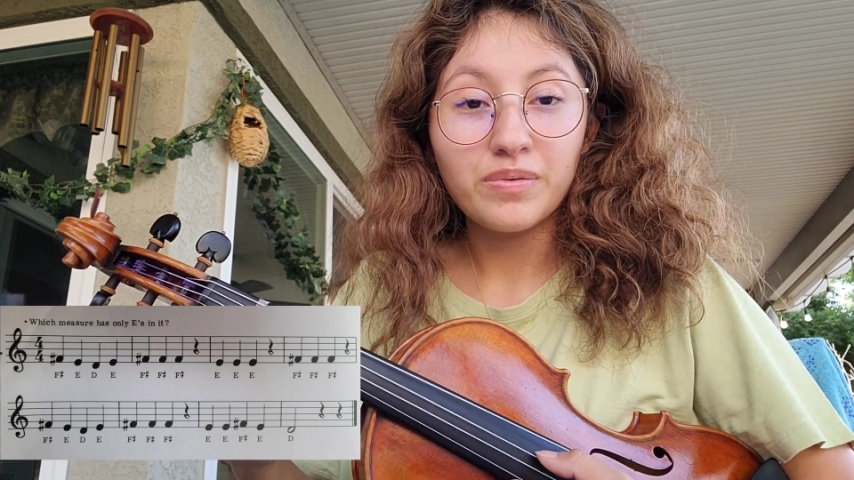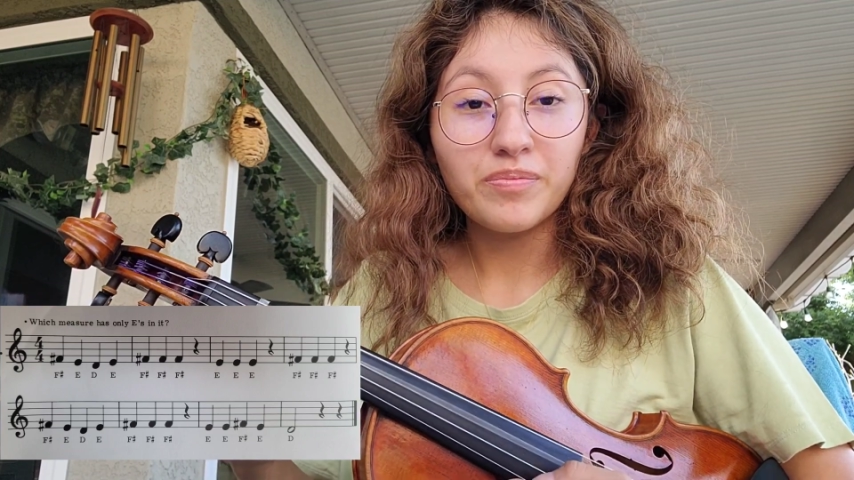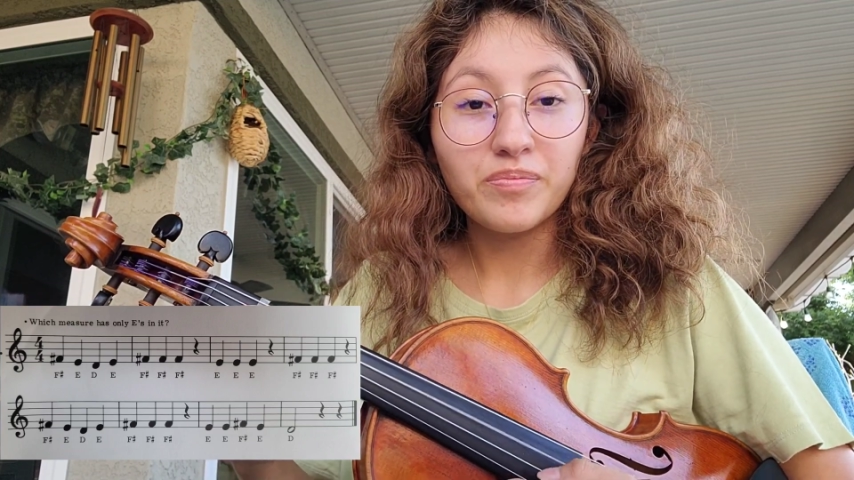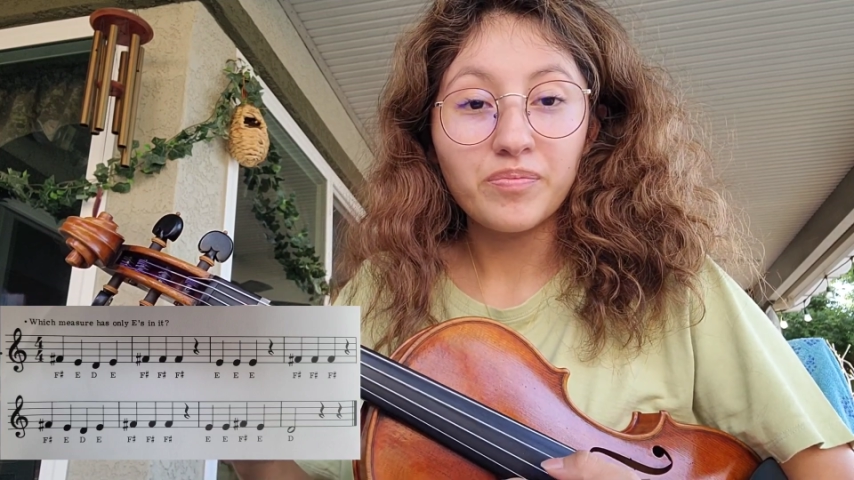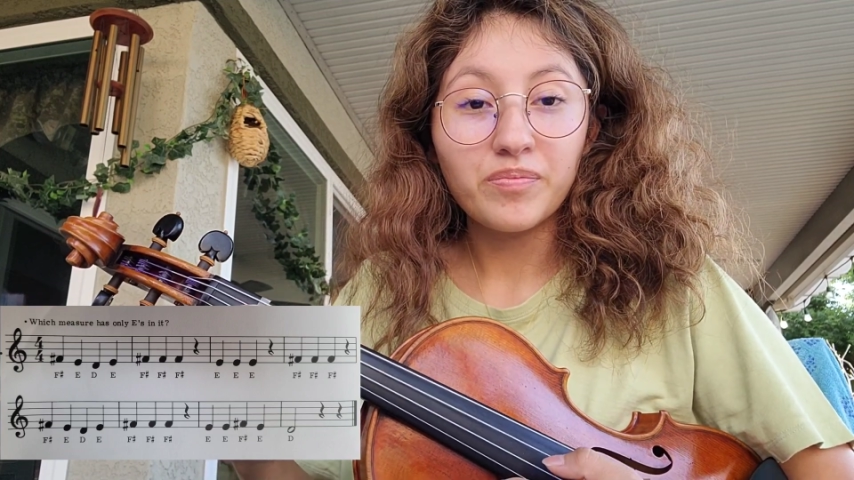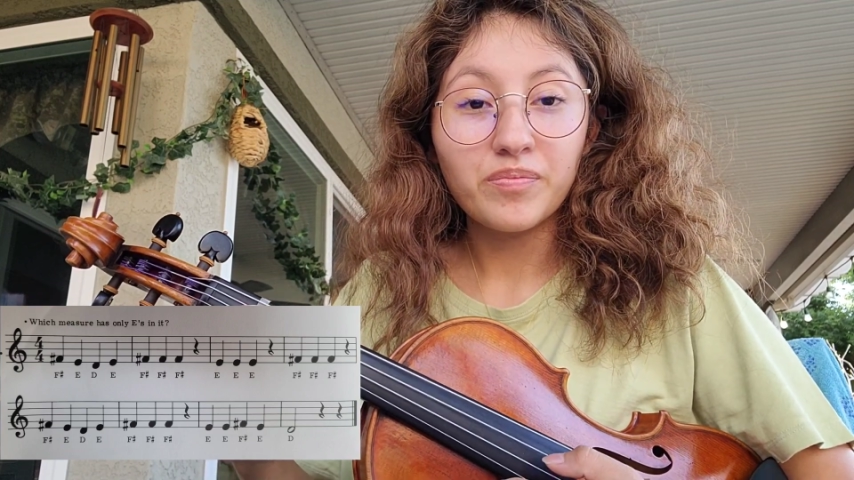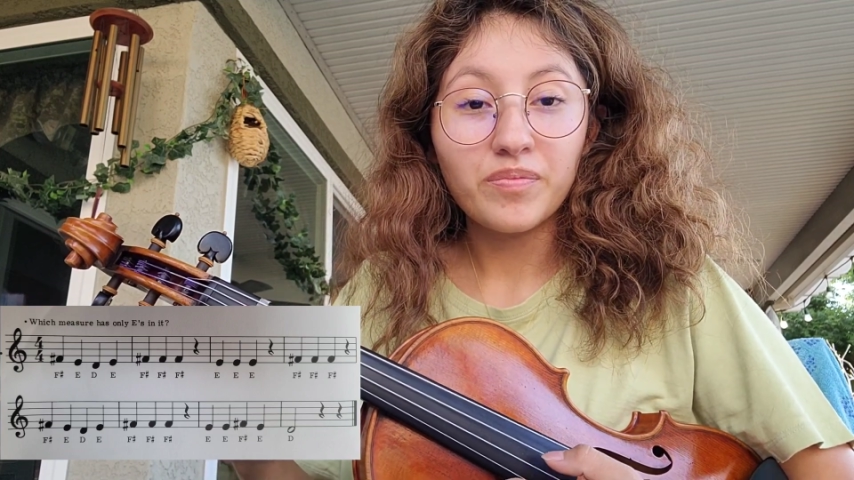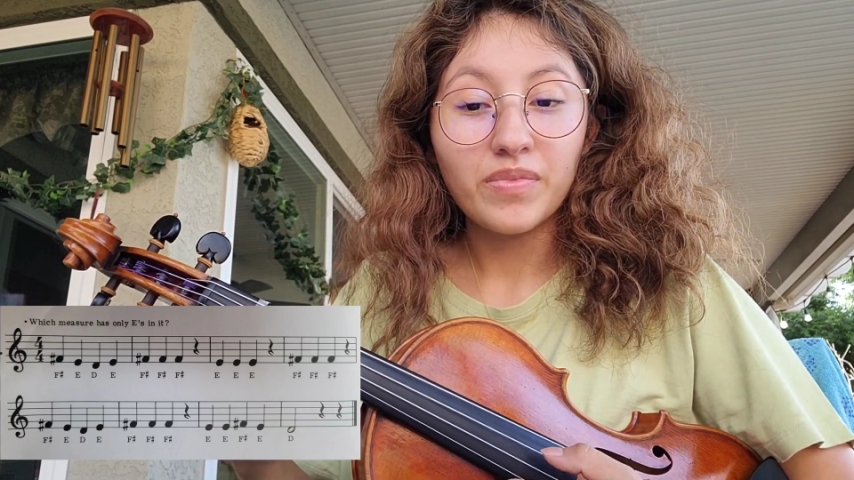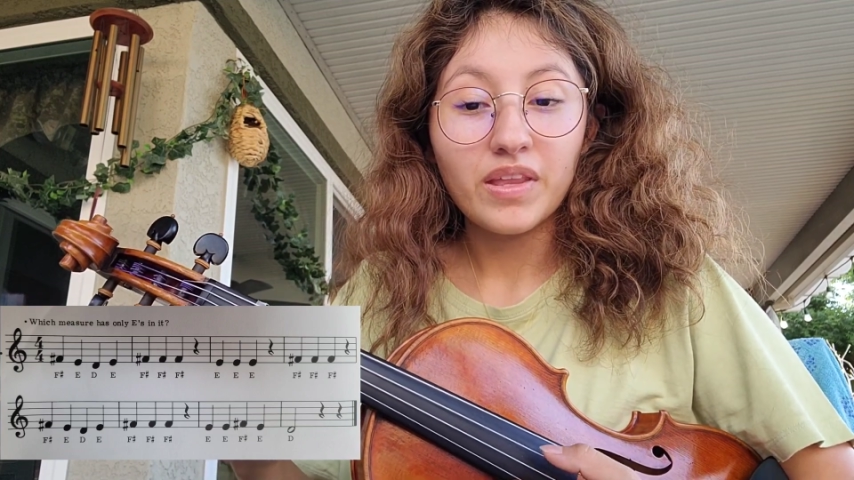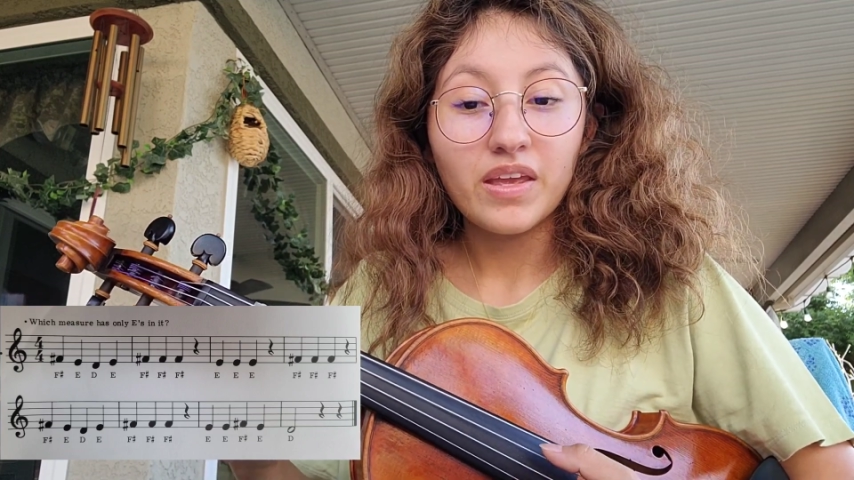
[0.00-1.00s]

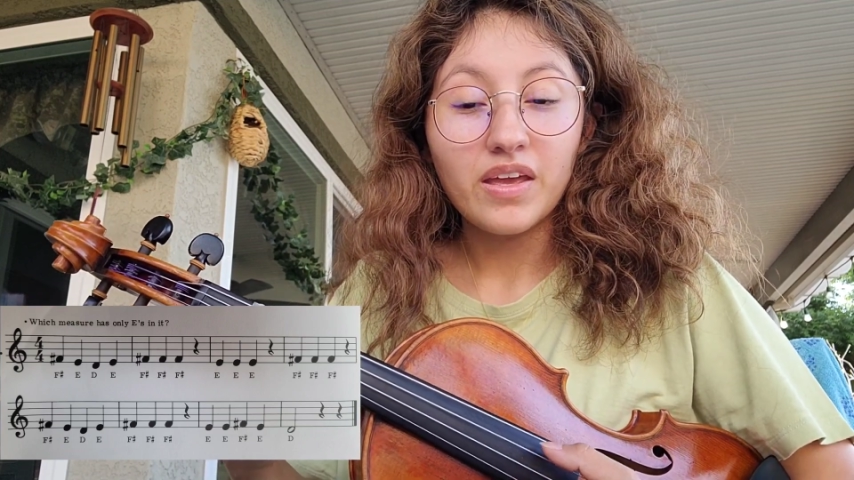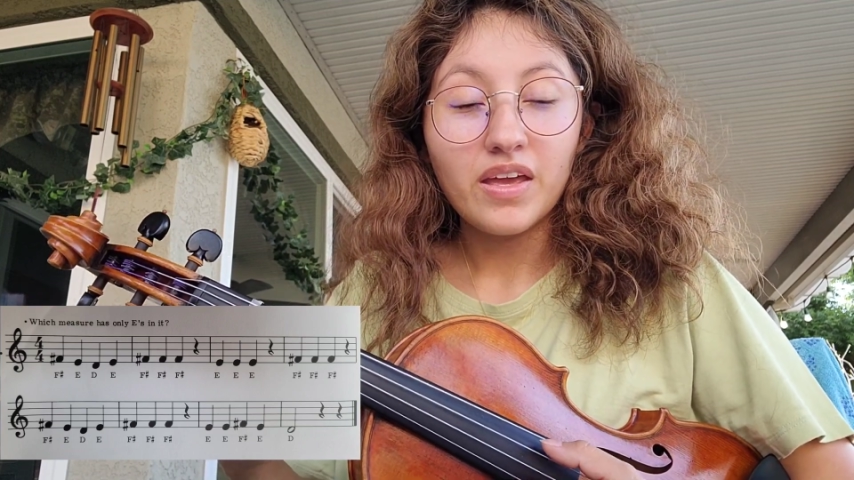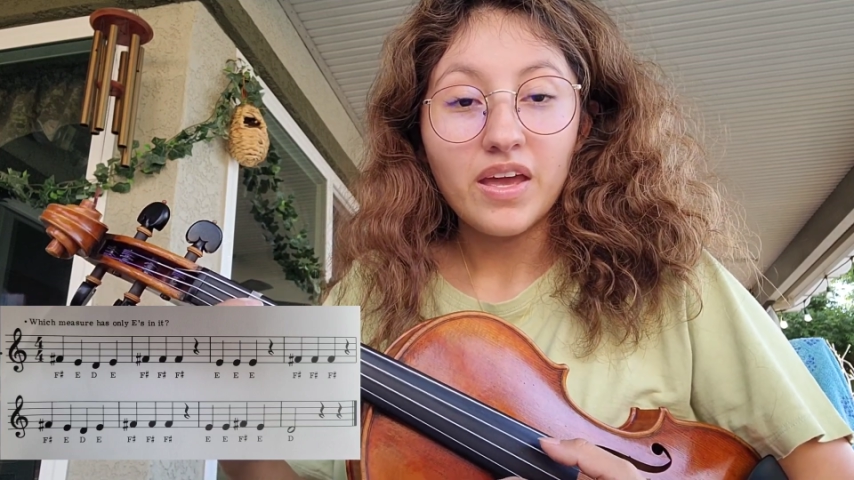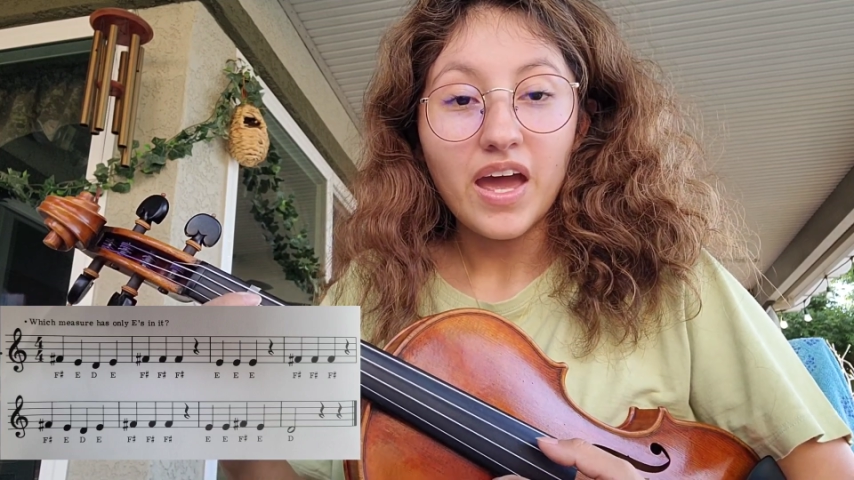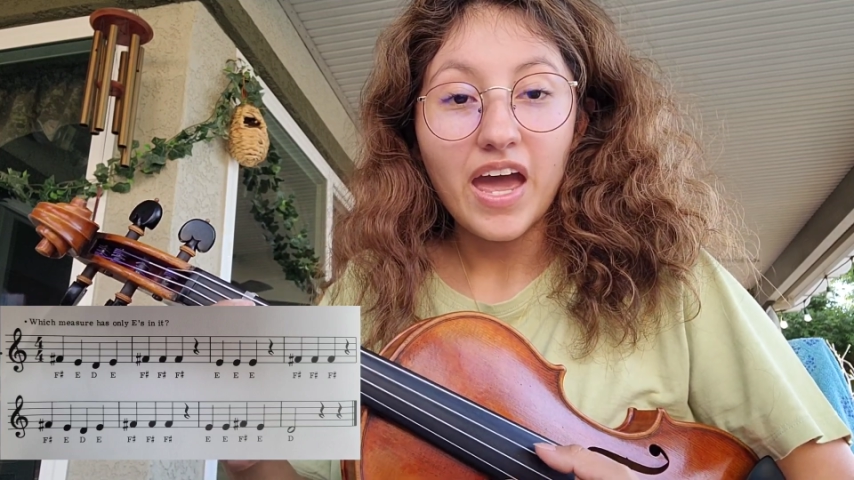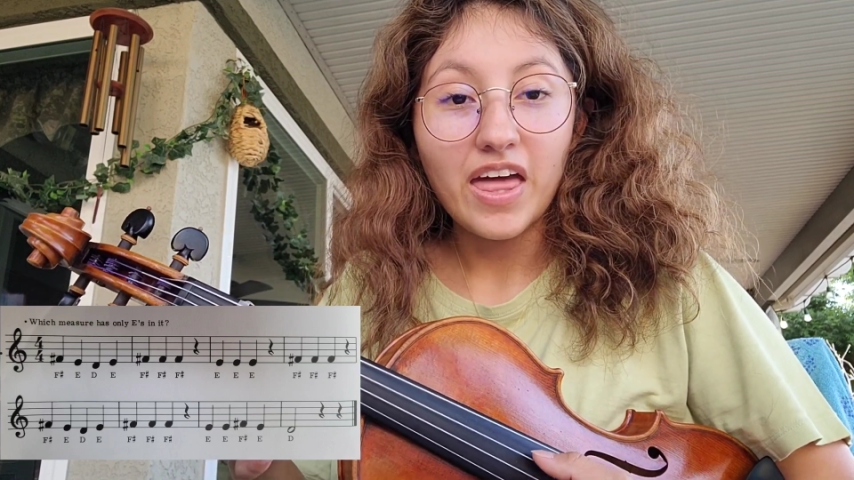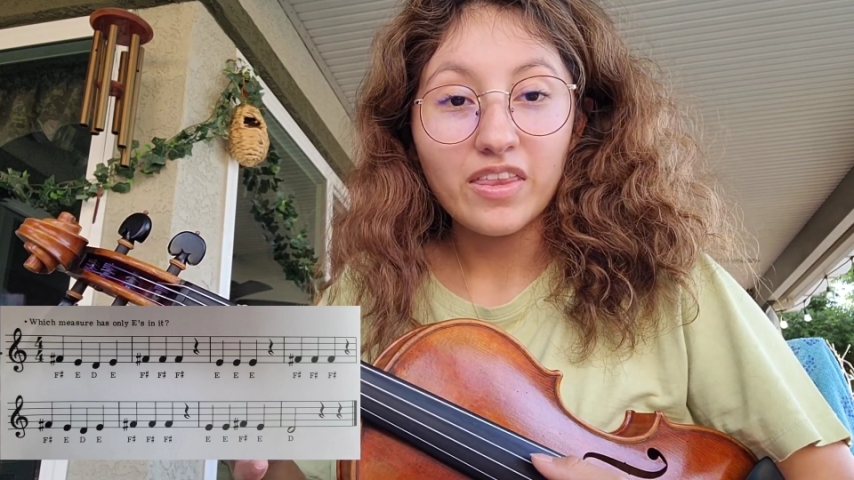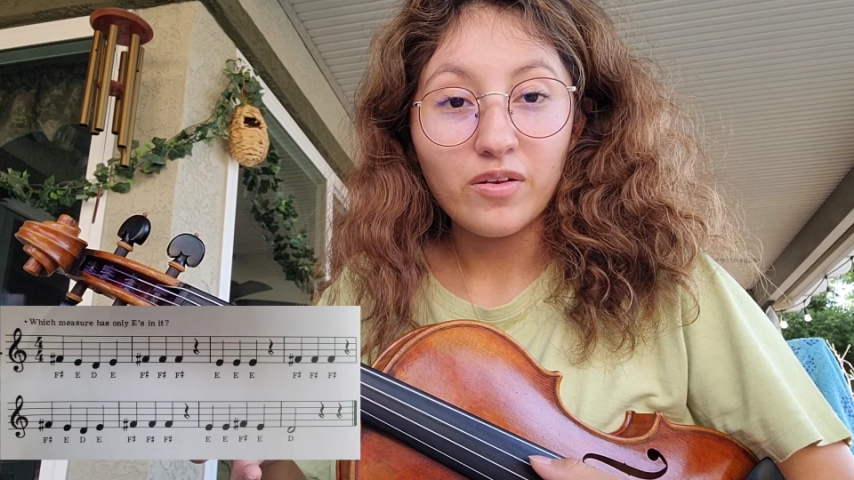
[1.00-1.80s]
and